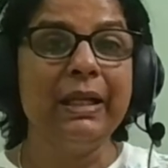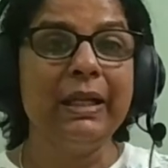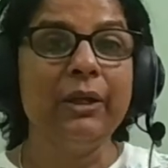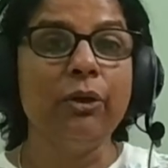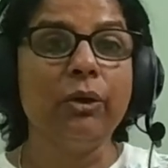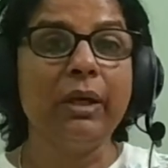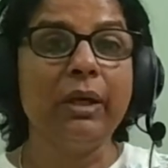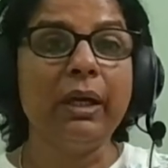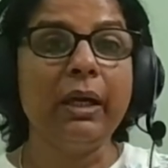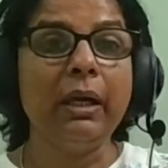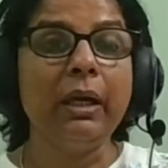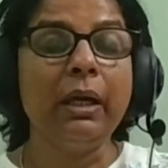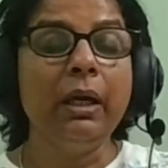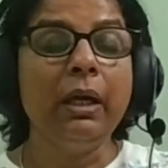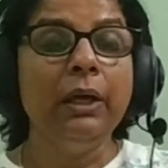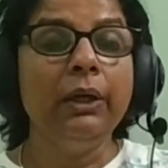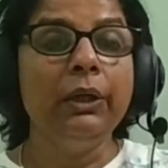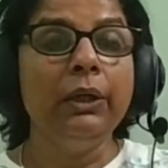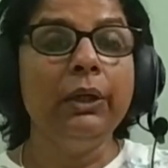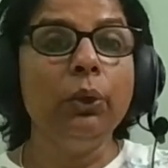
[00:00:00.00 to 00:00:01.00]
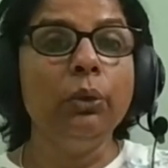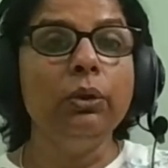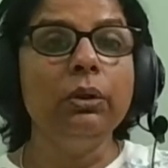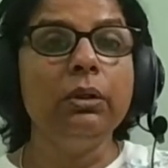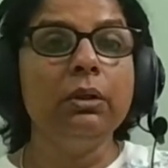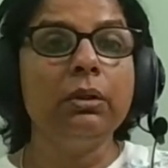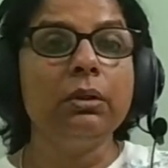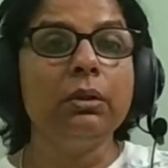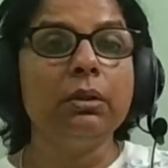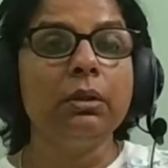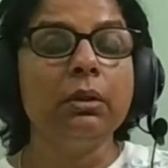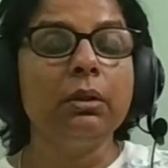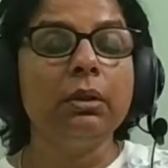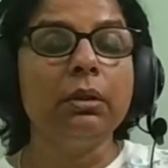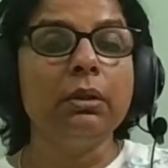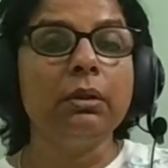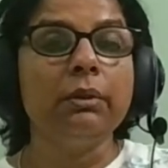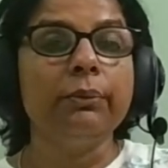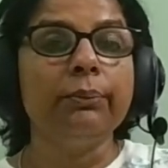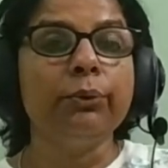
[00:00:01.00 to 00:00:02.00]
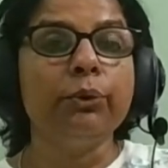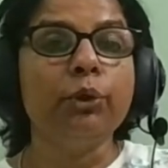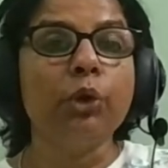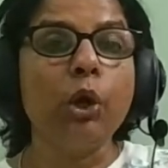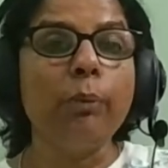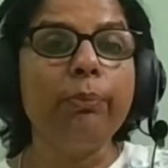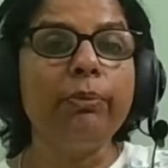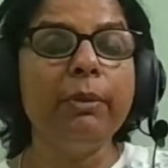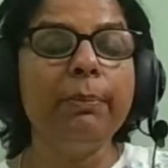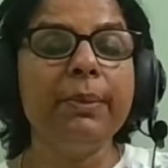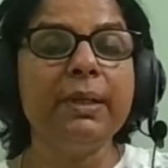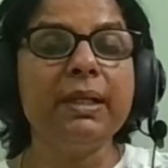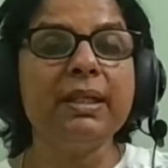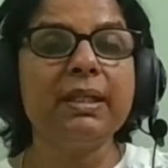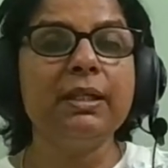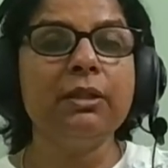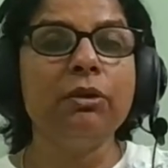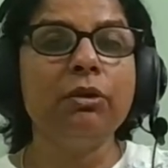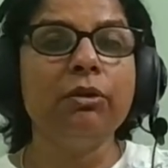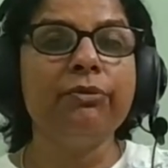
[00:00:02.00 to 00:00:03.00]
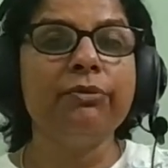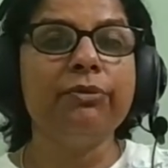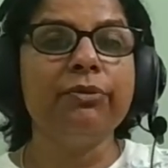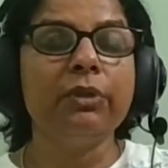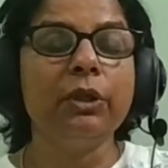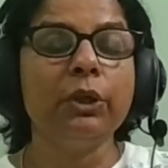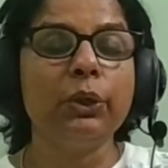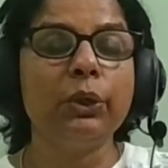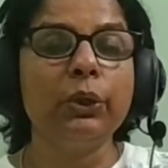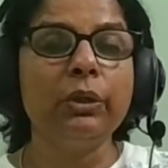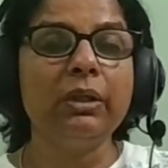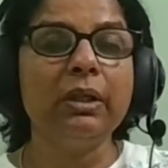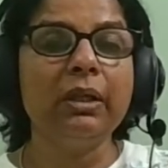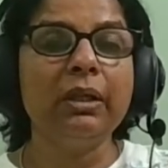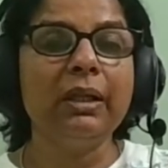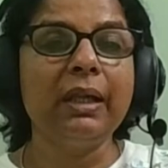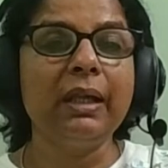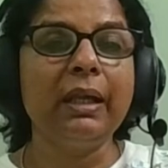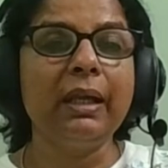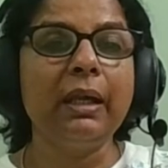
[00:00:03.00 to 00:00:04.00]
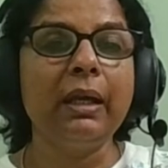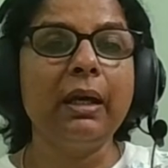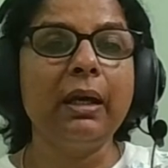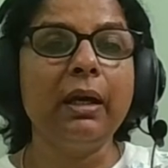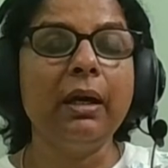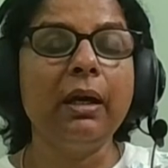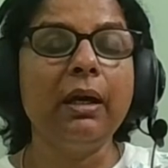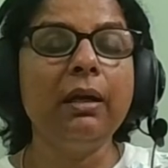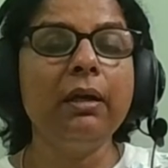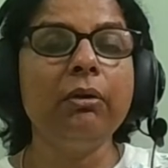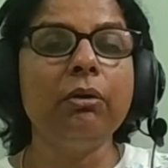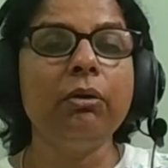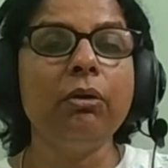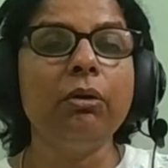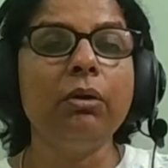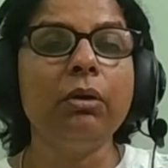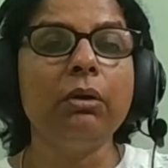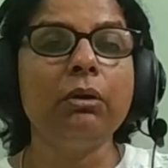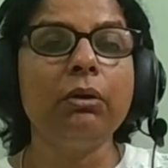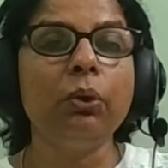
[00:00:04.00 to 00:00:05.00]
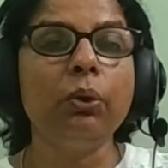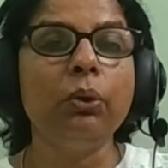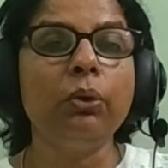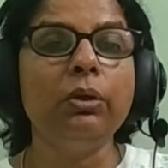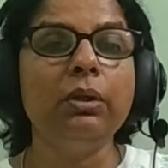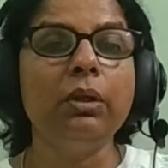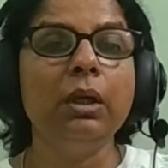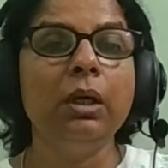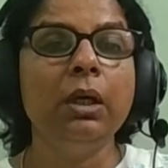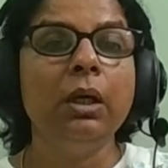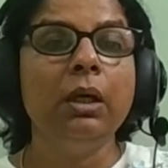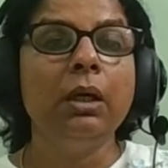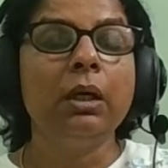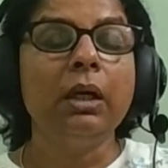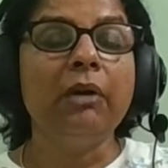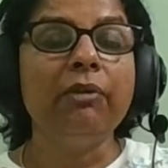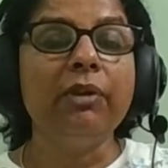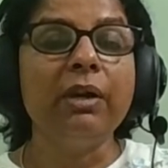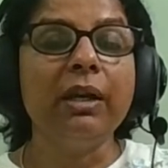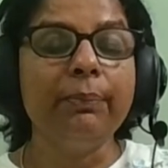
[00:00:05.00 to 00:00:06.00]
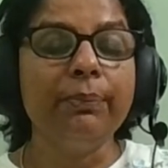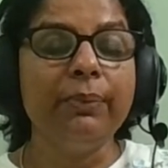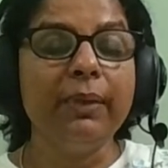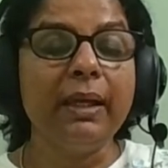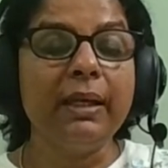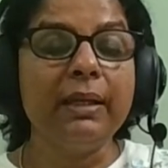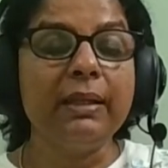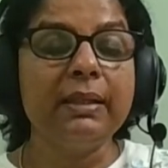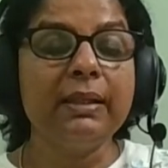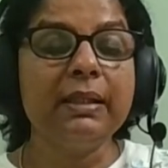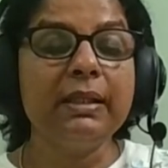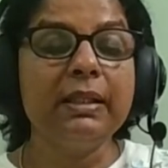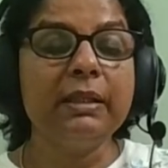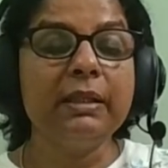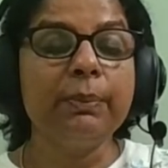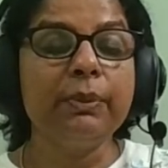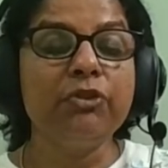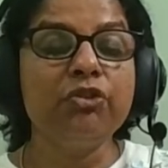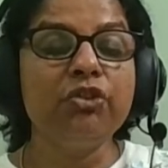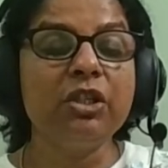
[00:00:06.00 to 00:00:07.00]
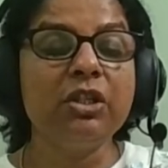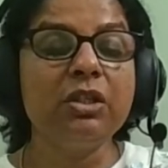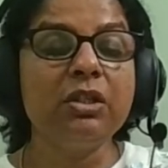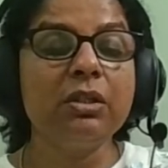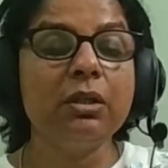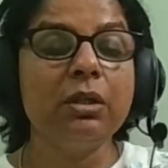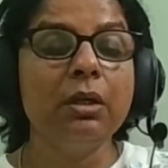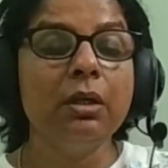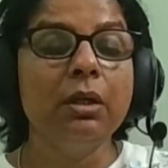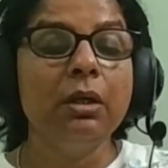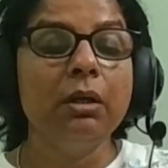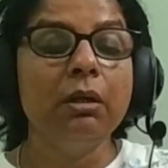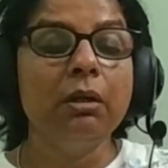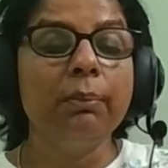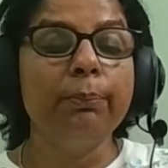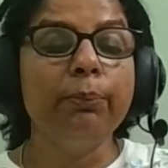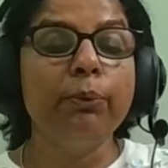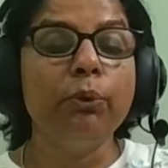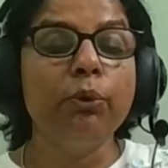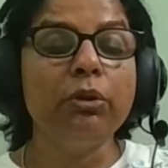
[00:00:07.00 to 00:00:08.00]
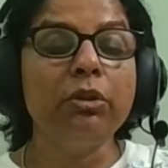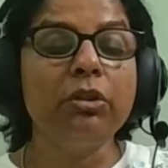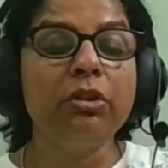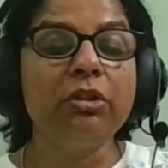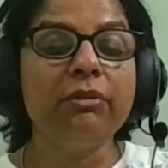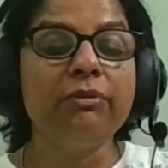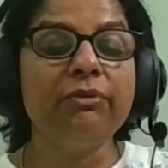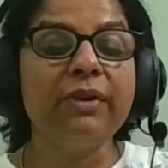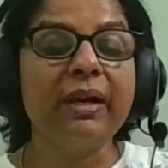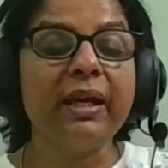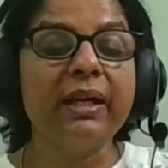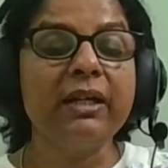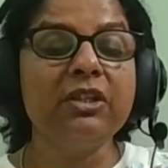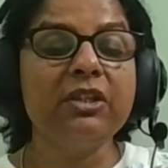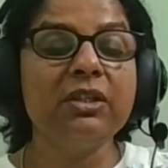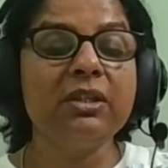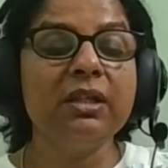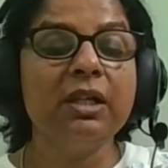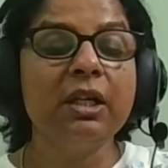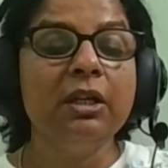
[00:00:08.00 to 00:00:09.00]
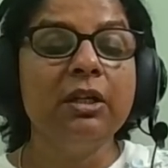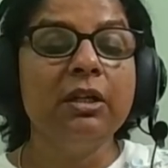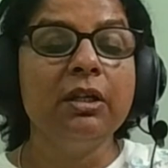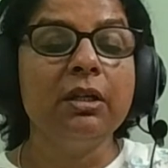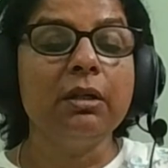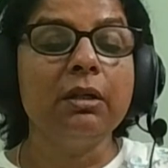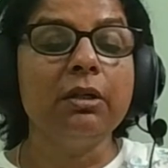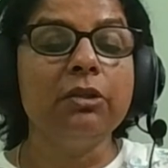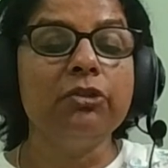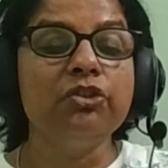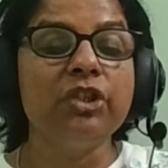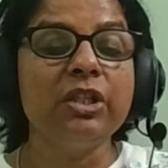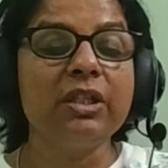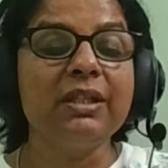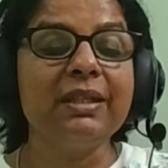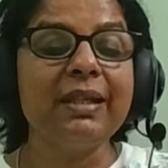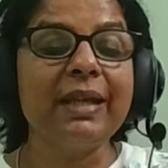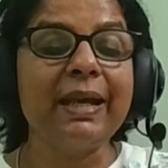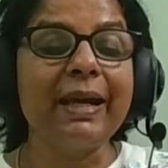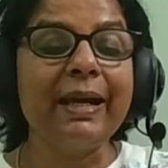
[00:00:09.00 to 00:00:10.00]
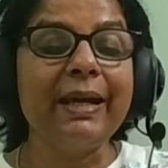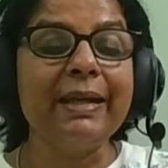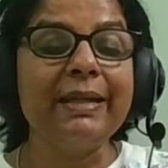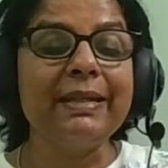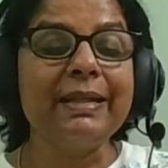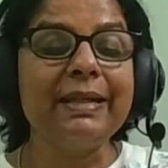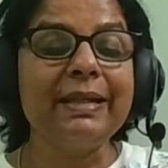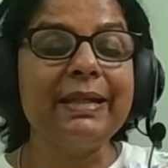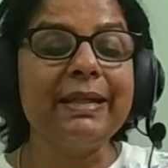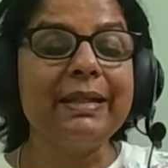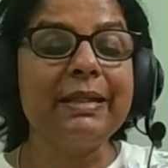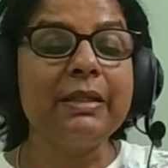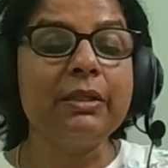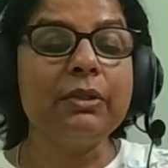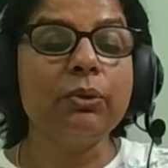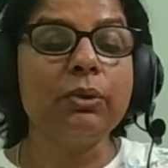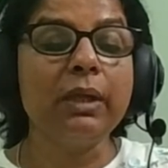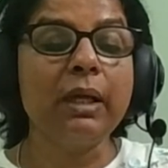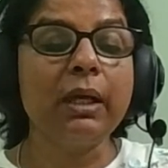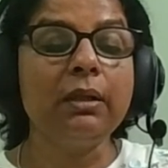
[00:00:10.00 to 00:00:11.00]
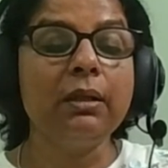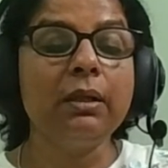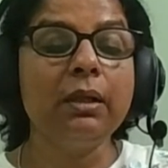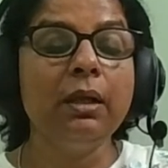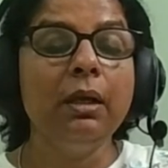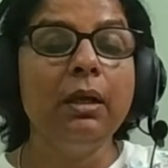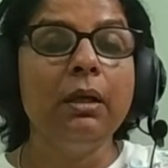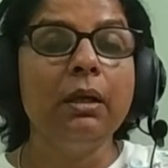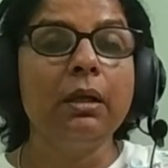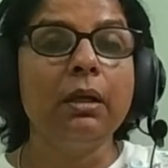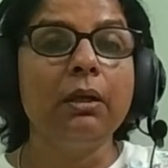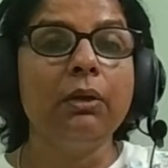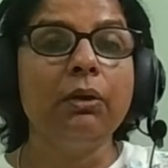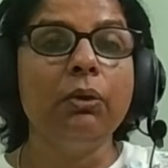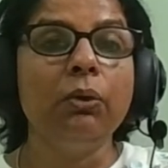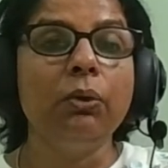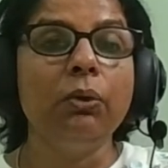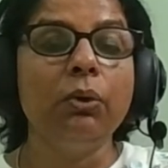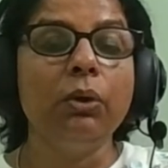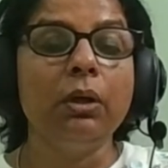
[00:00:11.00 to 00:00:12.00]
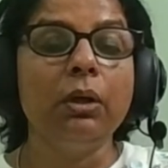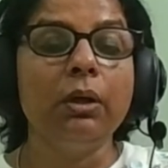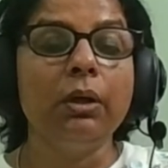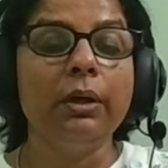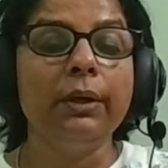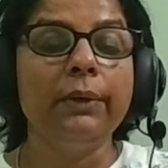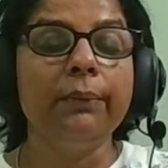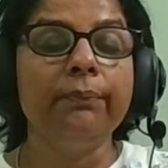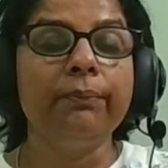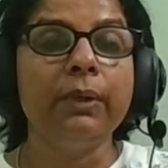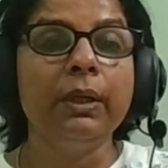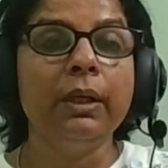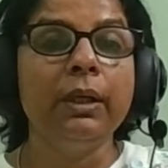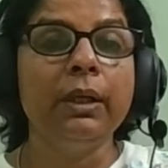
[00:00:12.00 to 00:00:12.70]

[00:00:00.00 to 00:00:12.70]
okay don't uh, rob the person of the good that they are or don't cover up their sins but just report the facts uh, just as is so that you know um,